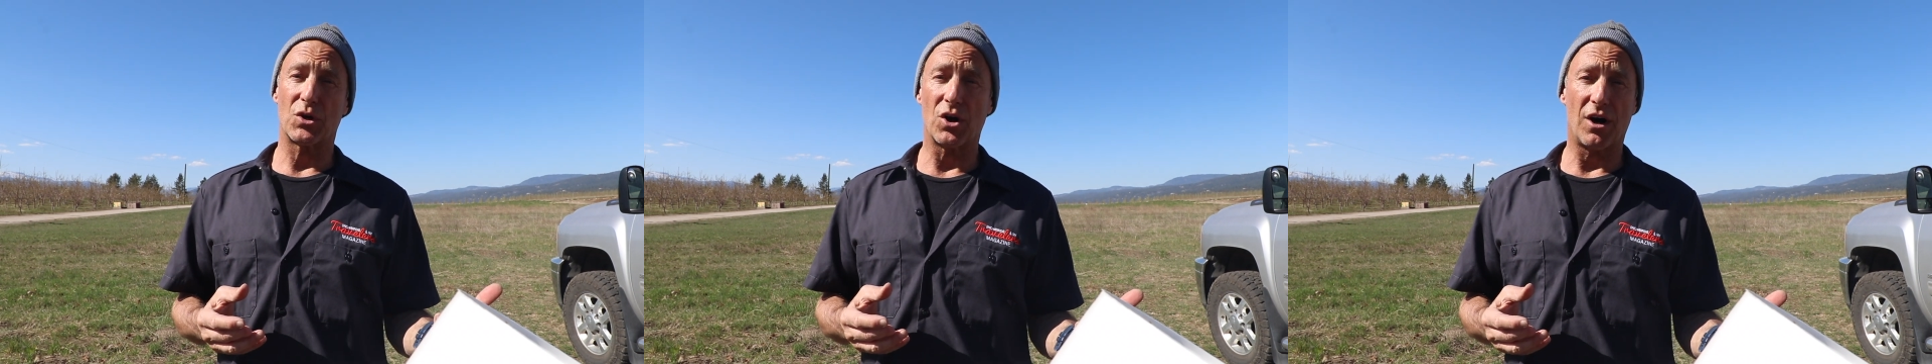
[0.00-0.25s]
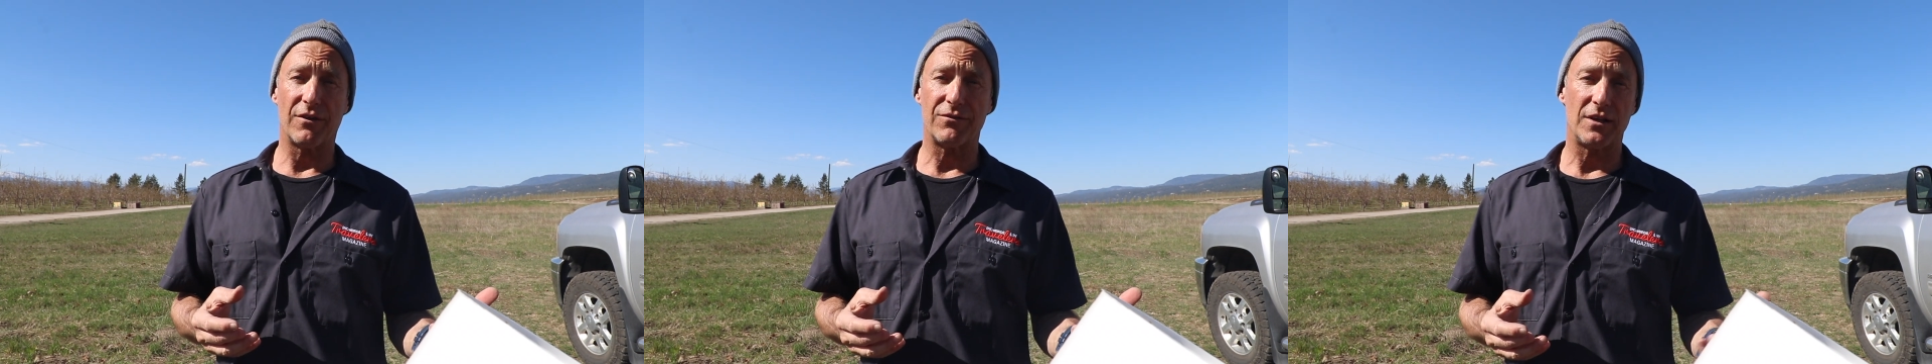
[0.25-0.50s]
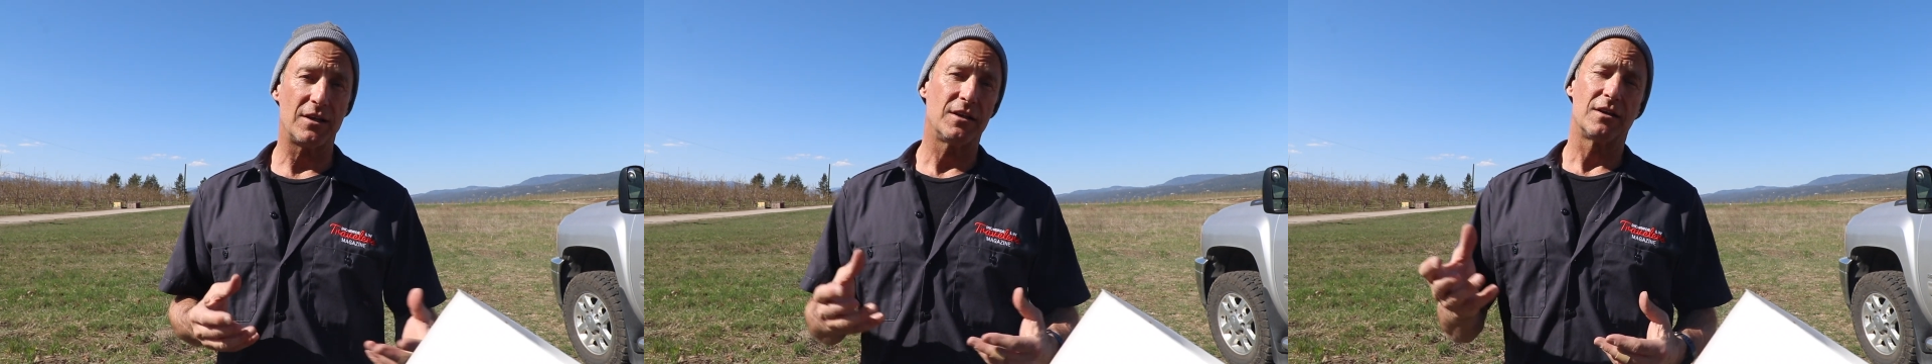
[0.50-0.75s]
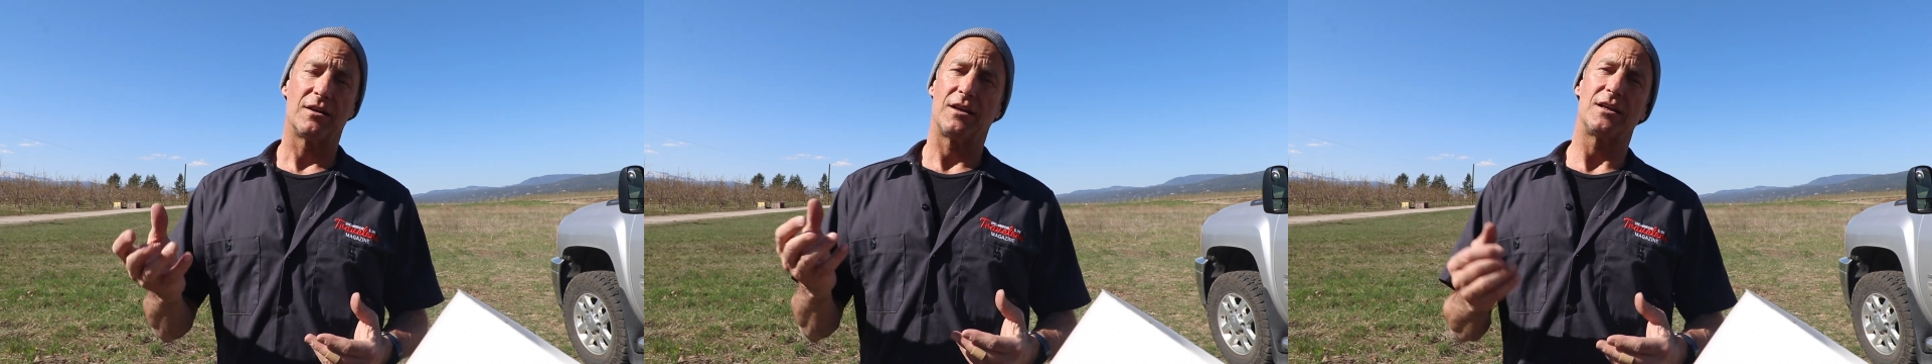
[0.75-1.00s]
coffee,
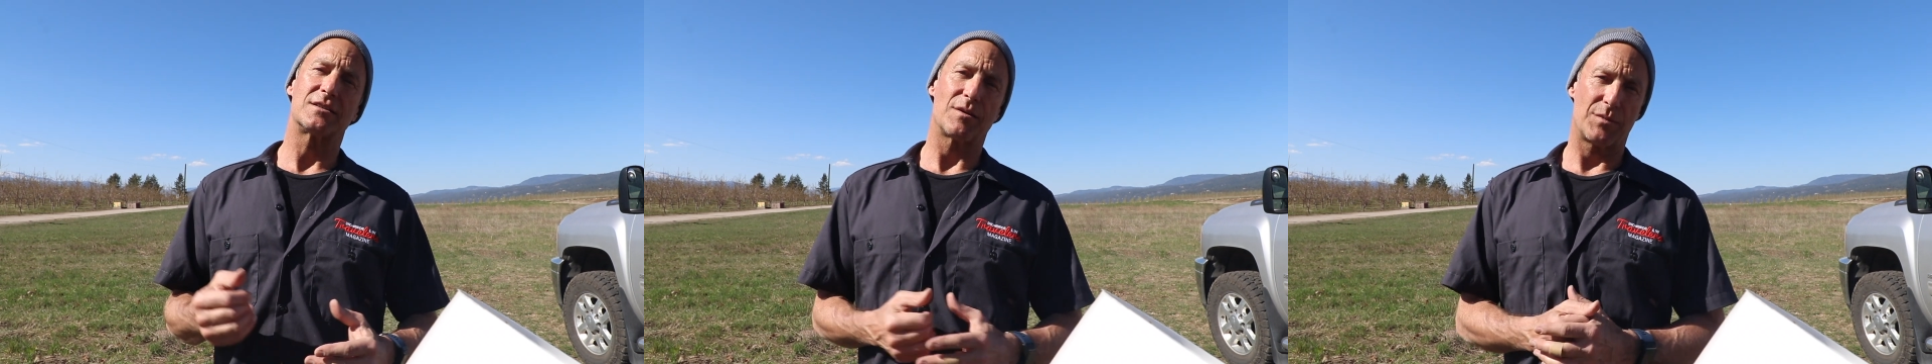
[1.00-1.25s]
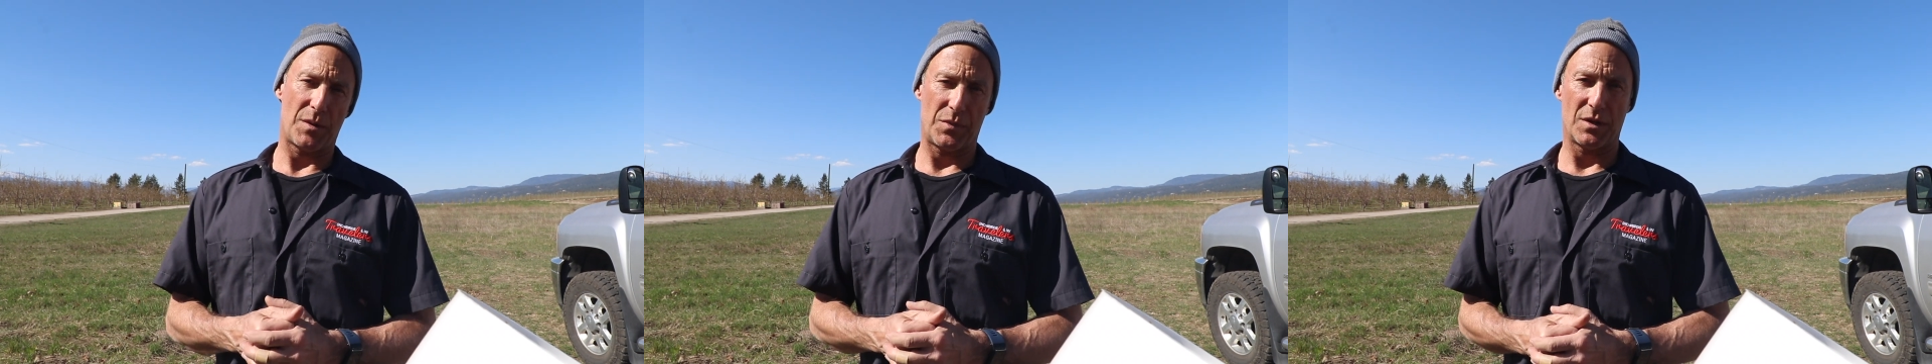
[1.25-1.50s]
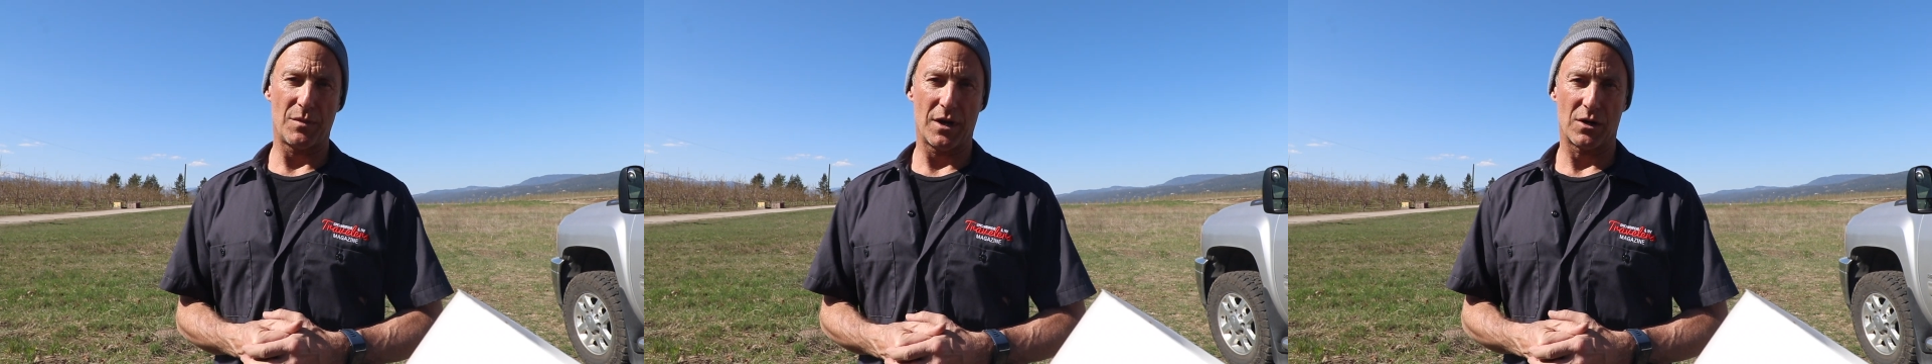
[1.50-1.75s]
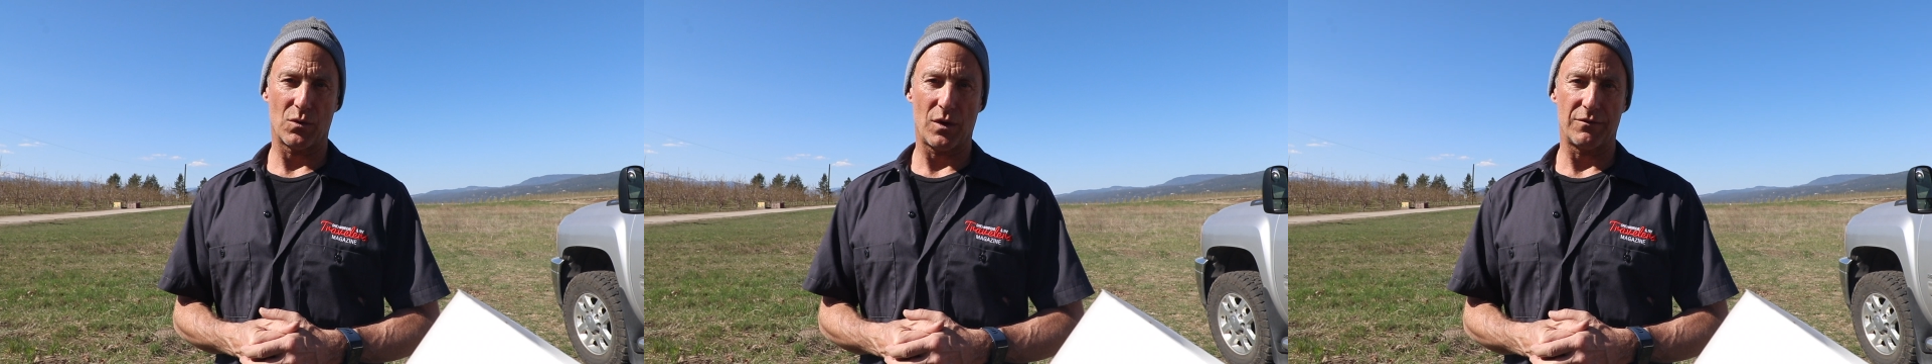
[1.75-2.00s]
heat something up in the
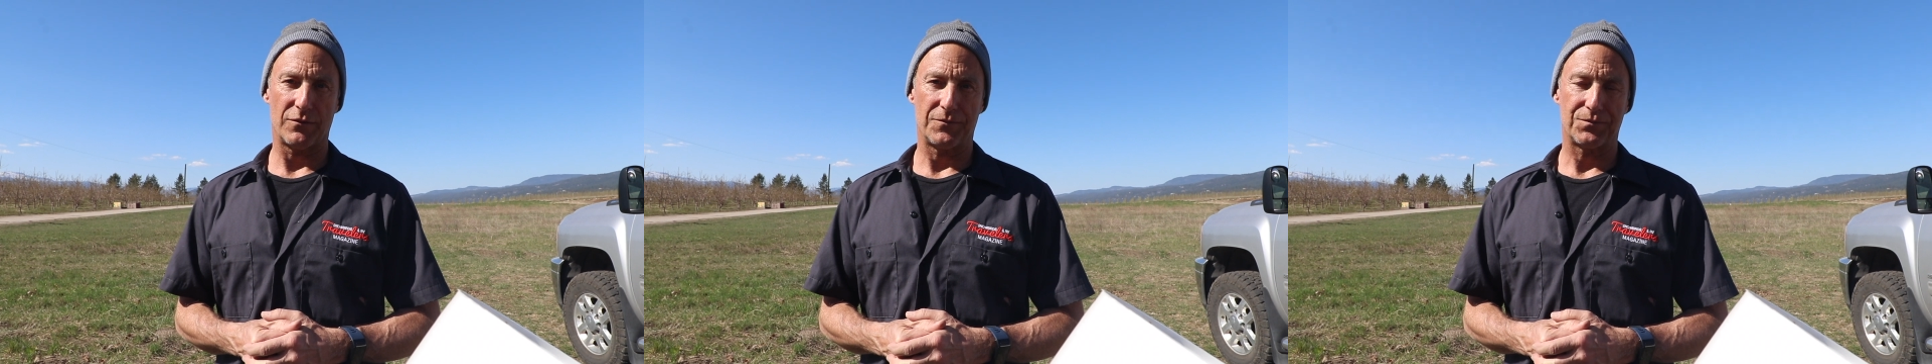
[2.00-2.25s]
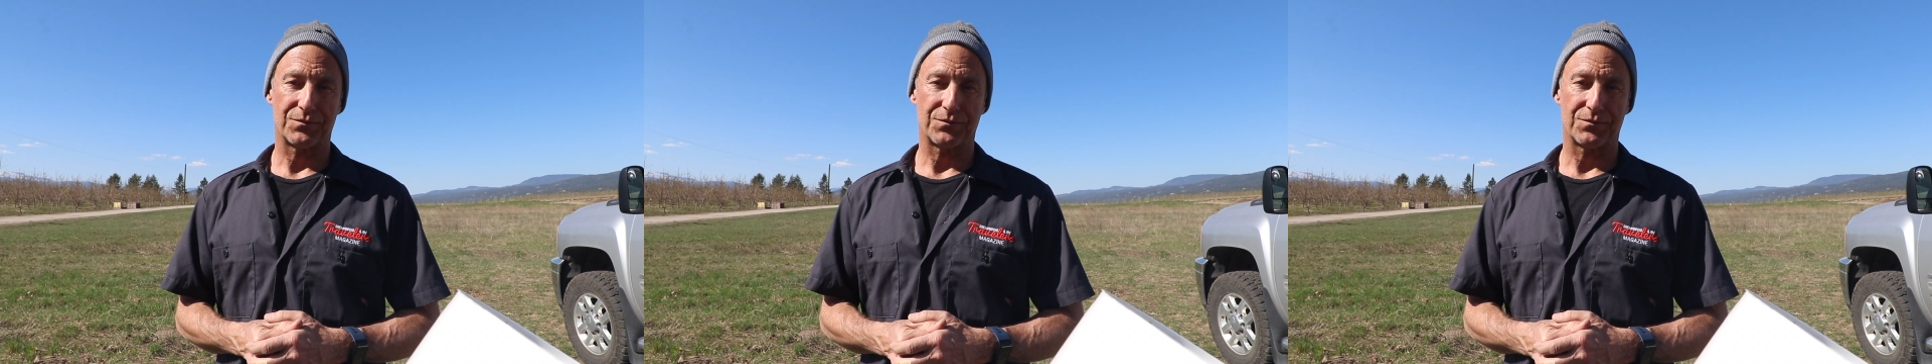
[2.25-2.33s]
microwave.